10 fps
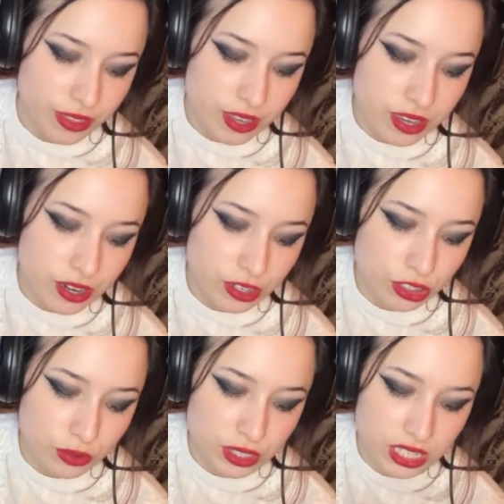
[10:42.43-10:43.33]
The year
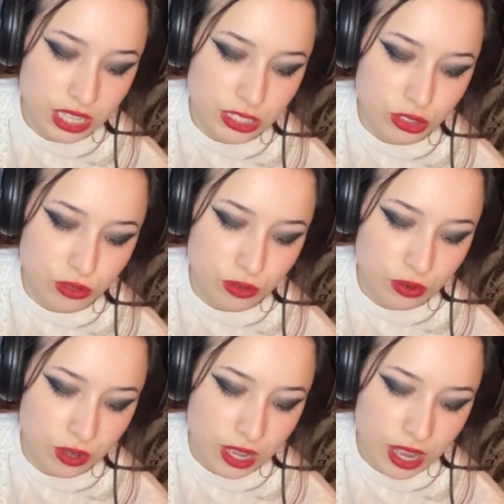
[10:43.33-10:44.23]
she was still at
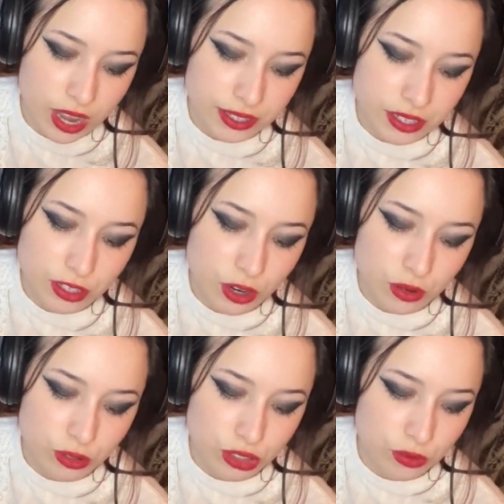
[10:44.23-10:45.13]
school, I didn't know
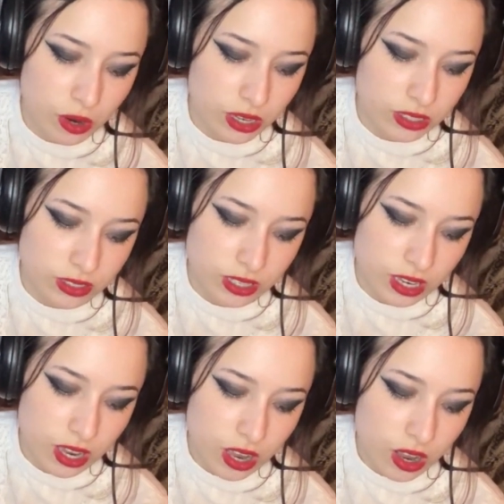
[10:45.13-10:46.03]
who she was,
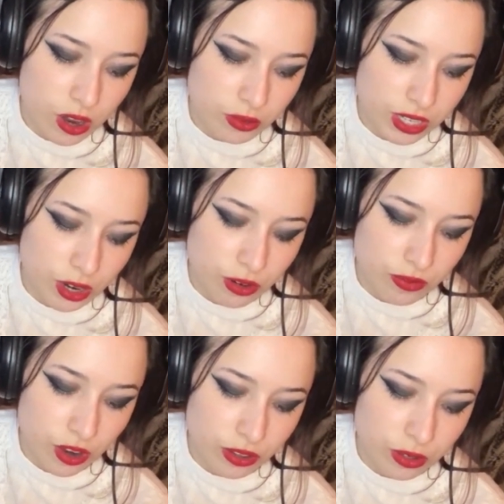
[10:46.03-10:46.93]
only how her
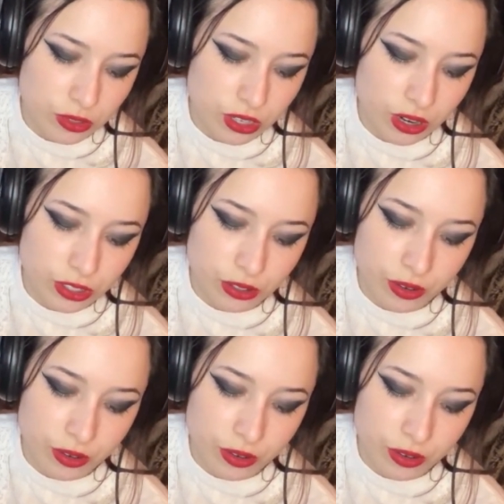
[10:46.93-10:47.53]
father was Dr.